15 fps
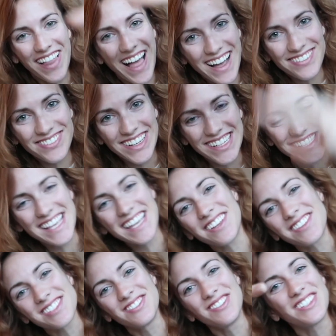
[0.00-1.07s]
Vlogmas. Thank
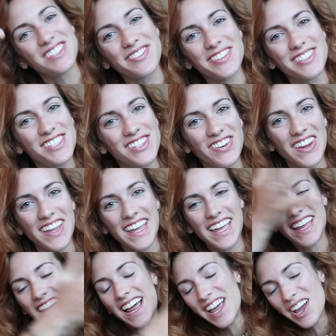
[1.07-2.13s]
you so much for tuning
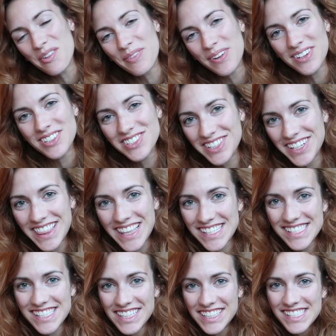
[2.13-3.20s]
in. I hope you're enjoying
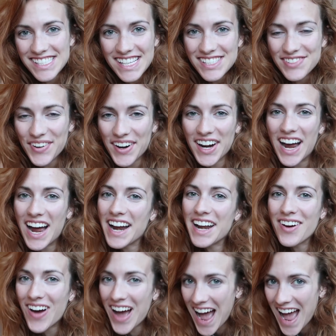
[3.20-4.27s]
this series thus far. I
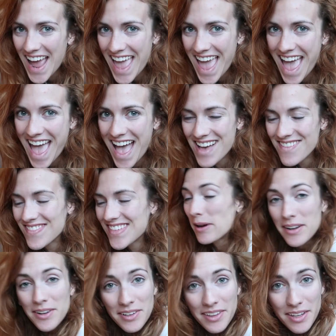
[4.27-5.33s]
know I am.
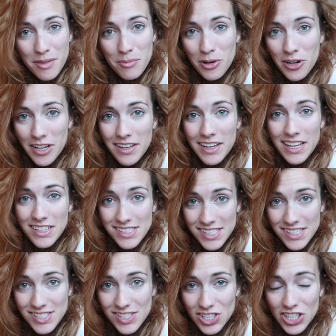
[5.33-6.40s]
Bright and early in the morning, it's
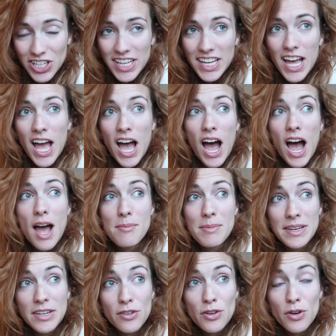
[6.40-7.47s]
6:30.
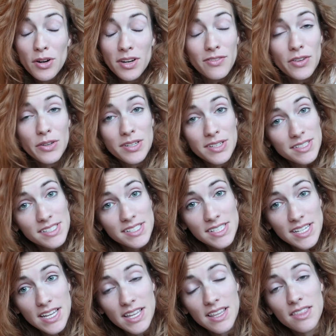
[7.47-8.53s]
I'm in New York, if you didn't
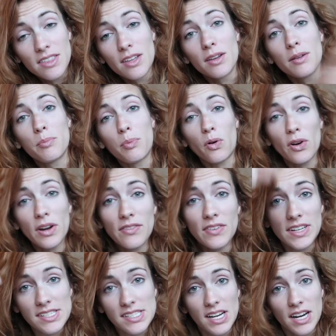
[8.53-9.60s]
see the
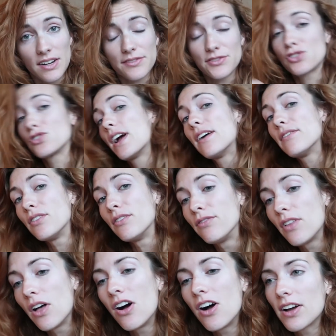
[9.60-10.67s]
previous kind of travel
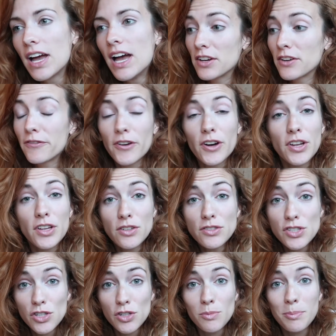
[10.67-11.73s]
vlog, here for a
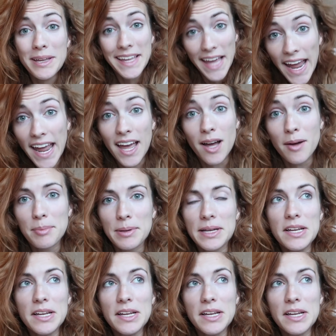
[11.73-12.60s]
YouTube camp.